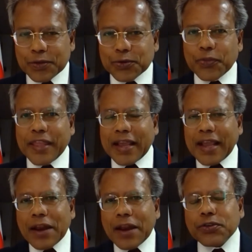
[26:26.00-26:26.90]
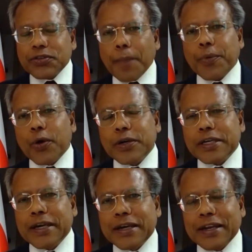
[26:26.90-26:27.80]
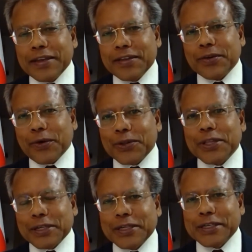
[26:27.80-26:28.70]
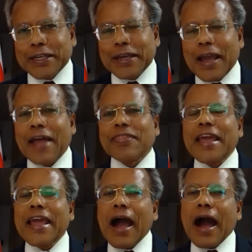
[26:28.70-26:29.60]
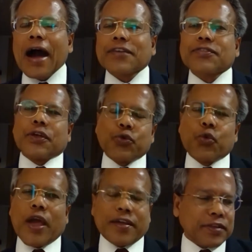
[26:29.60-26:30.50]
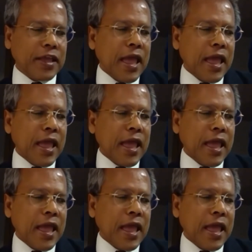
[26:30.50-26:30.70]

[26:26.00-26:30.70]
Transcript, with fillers: So they cannot support the Greece or the Turkey. And they asked the US.